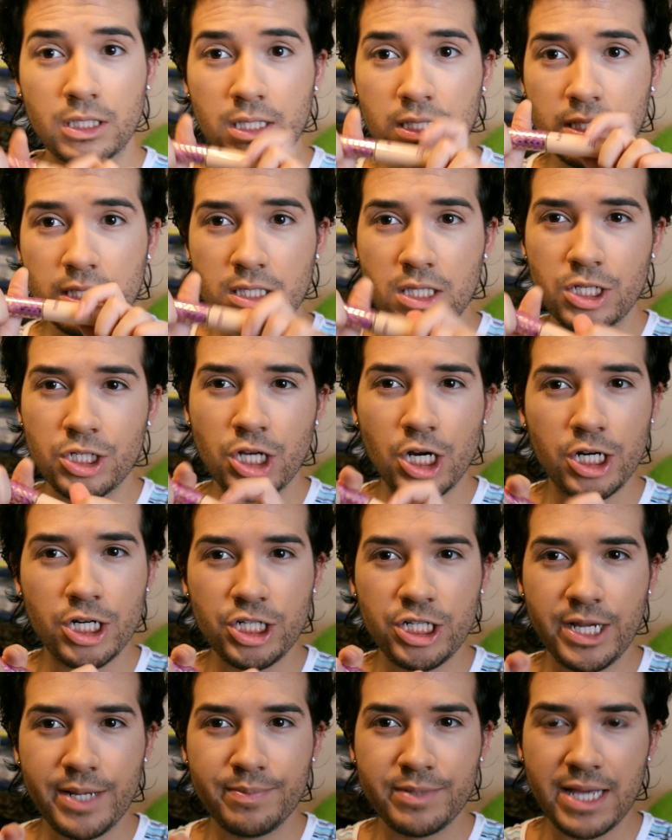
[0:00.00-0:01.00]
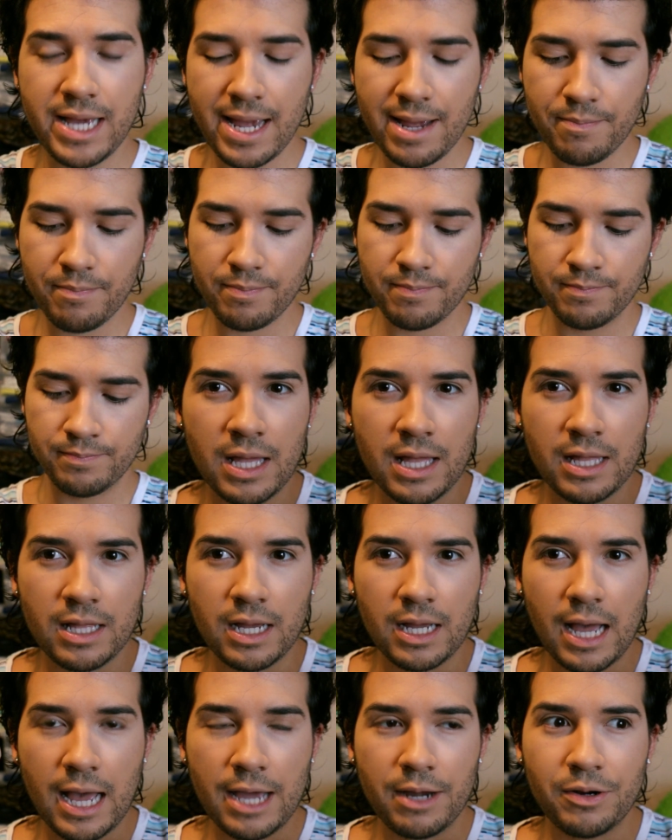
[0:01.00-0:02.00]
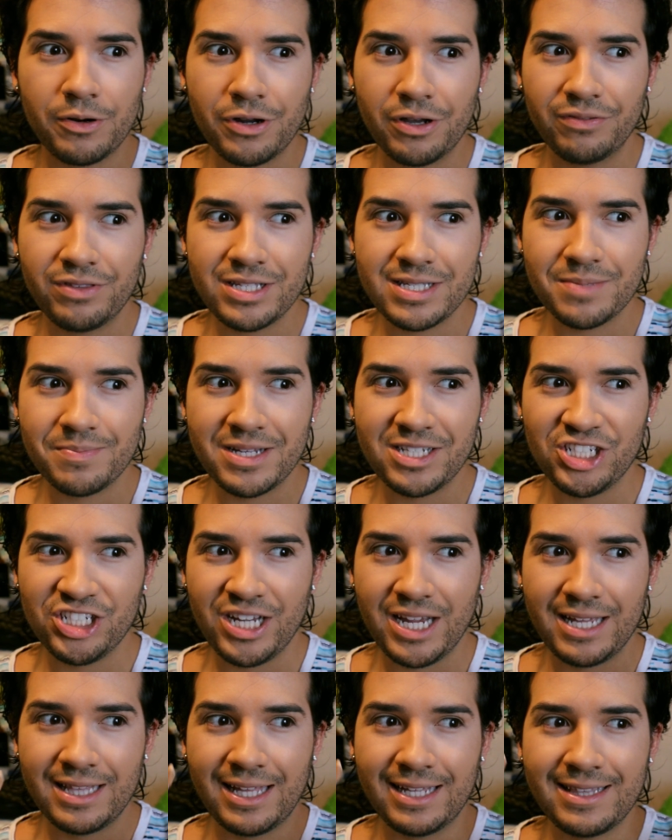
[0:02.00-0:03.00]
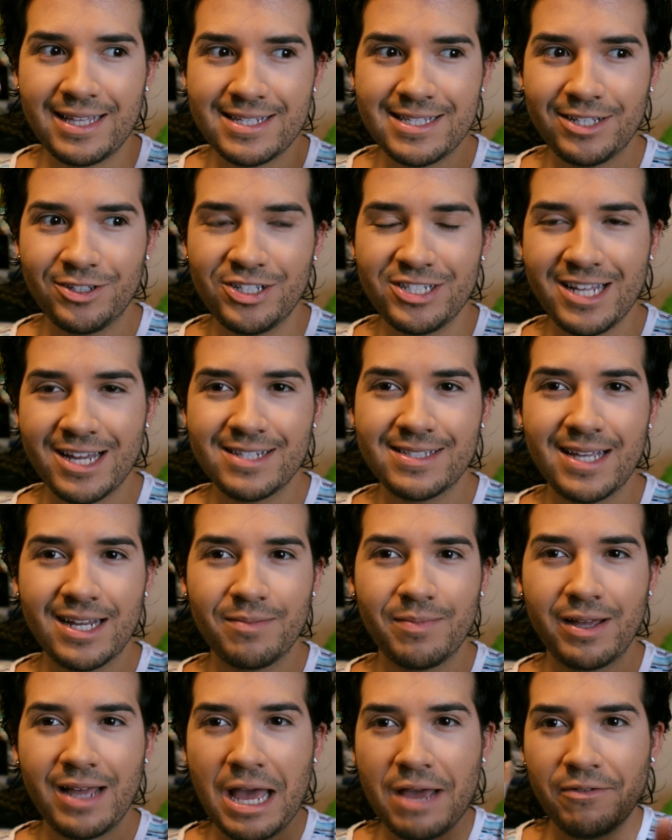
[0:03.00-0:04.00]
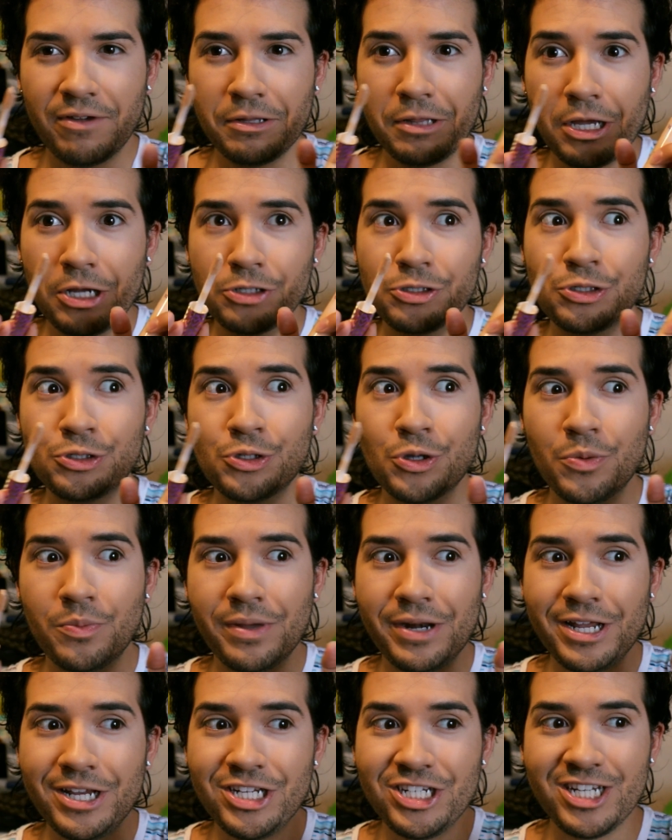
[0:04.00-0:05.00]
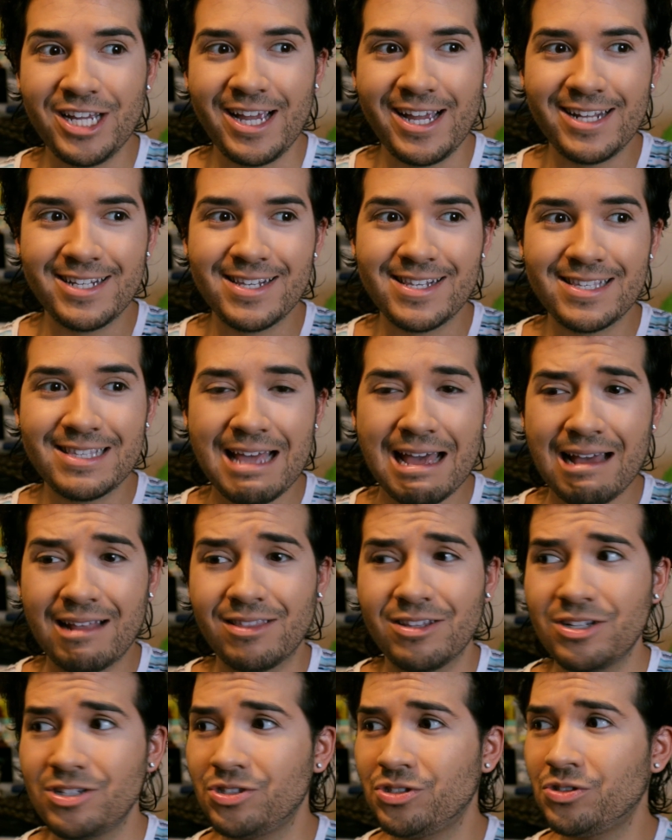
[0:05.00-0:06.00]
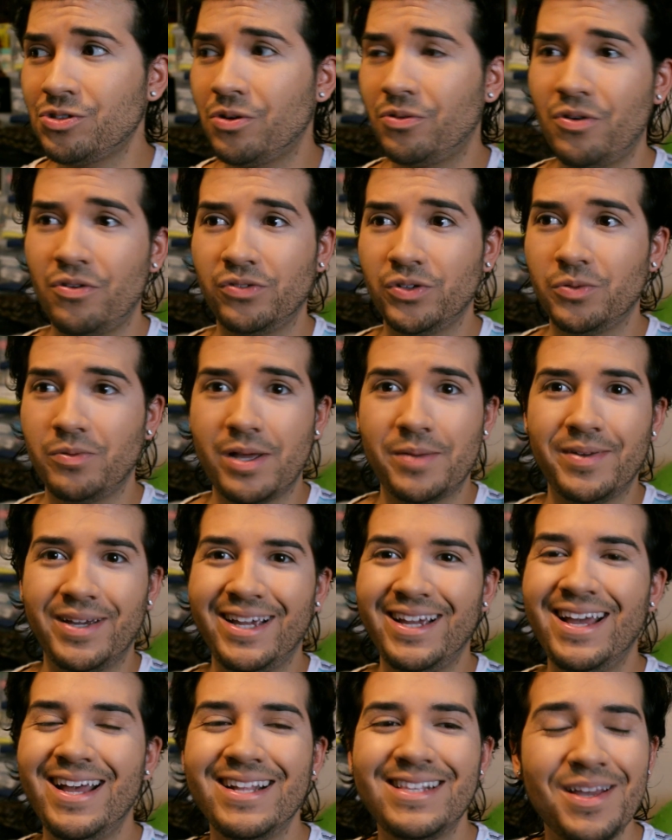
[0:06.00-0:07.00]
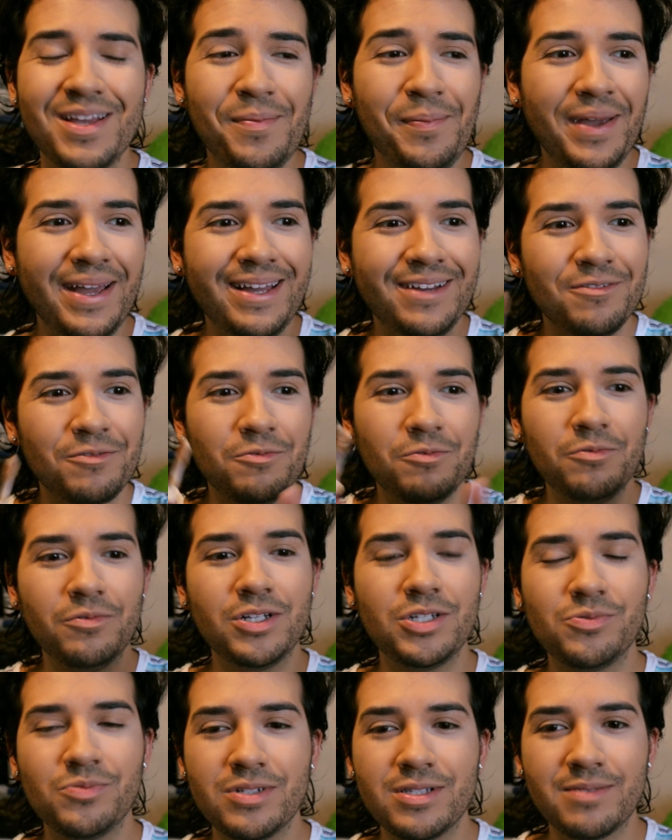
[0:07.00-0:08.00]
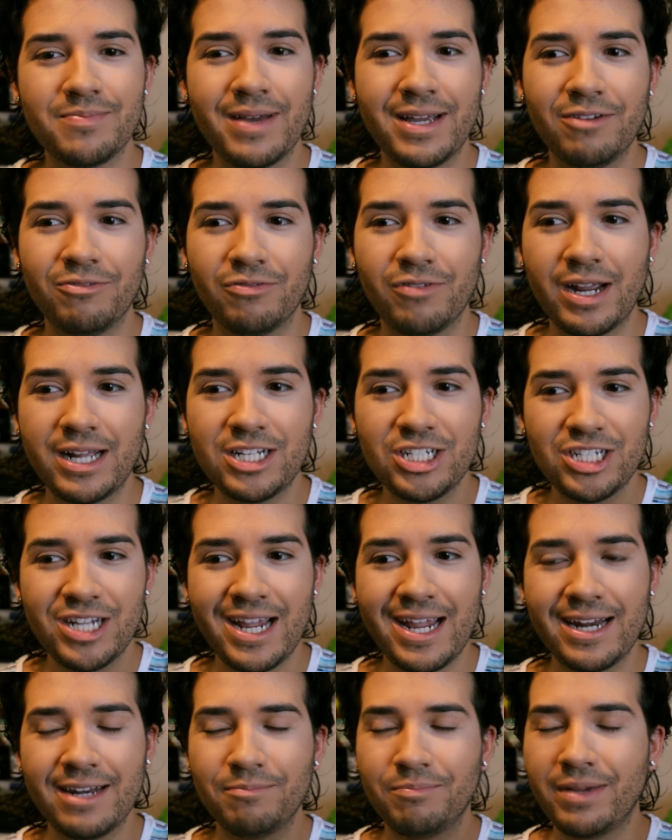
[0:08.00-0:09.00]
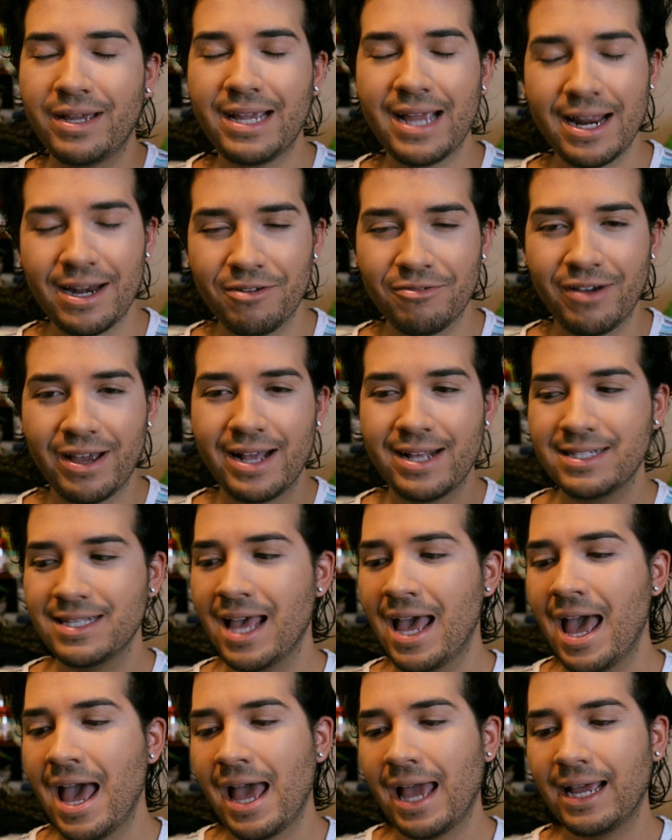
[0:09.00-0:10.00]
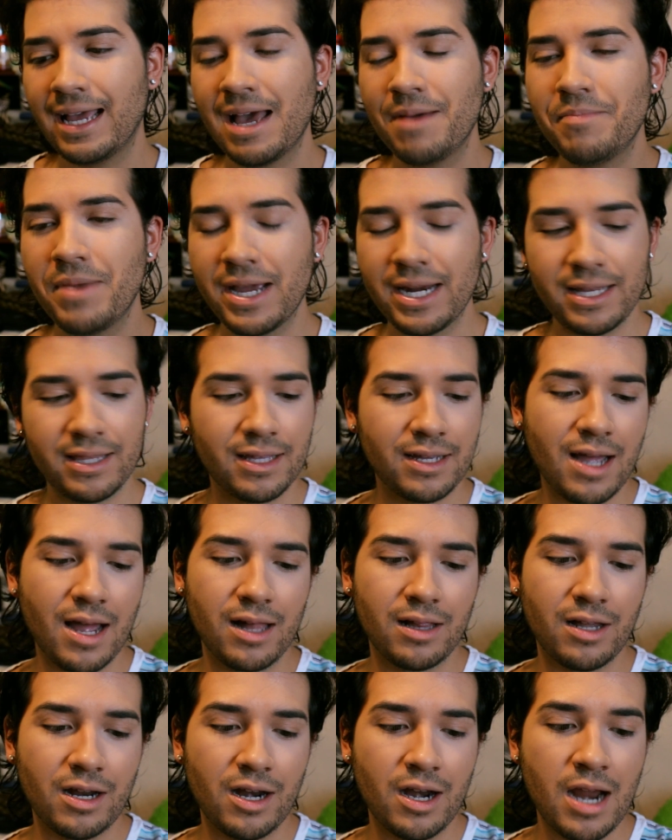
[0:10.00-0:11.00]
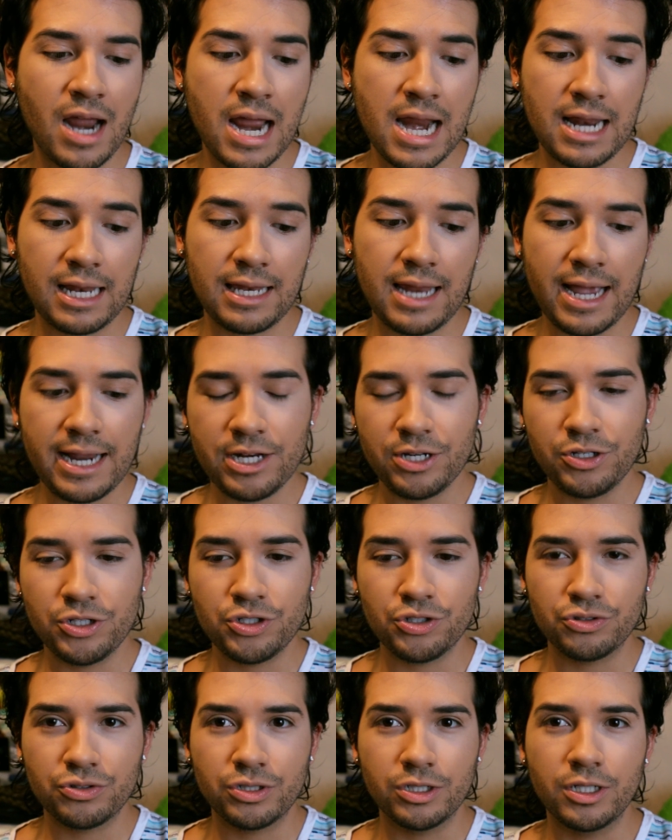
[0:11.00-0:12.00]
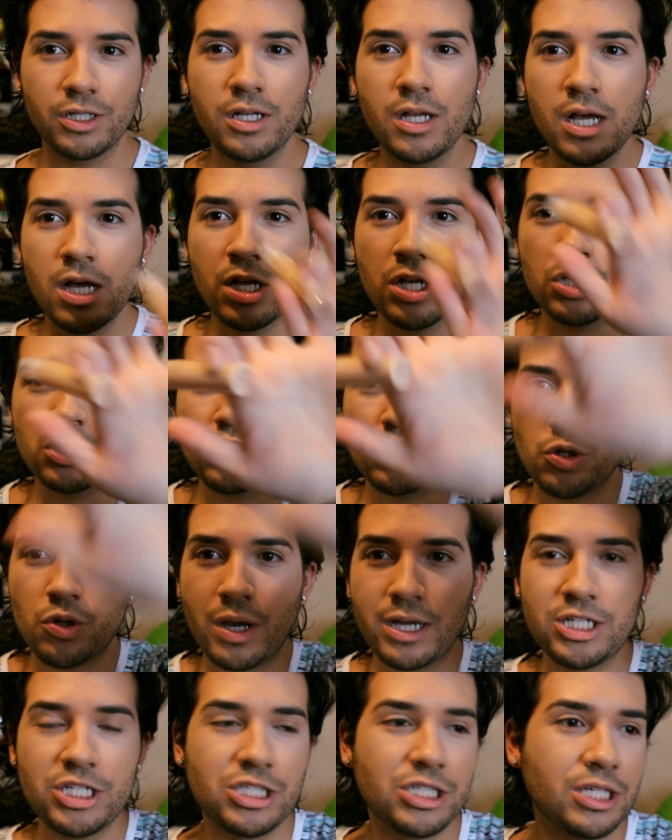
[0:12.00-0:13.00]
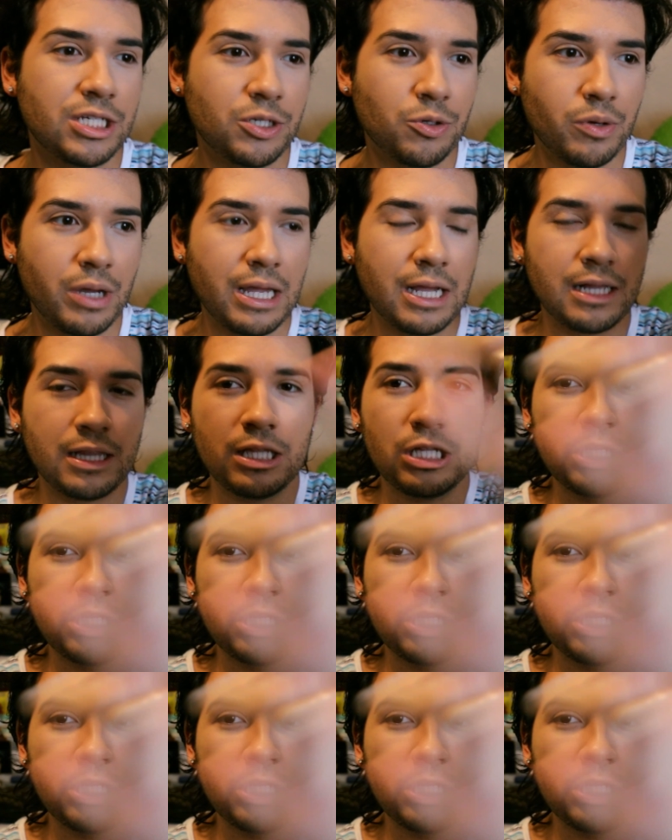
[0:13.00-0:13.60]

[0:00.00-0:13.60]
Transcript: So this is the Tarte Shape Tape. I don't know if this is my shade. Like, that's the only downside about having, like, so many shades is that it's so overwhelming to pick which one's my right shade. But anyways, I got mine in the color Light Neutral. So I just did quick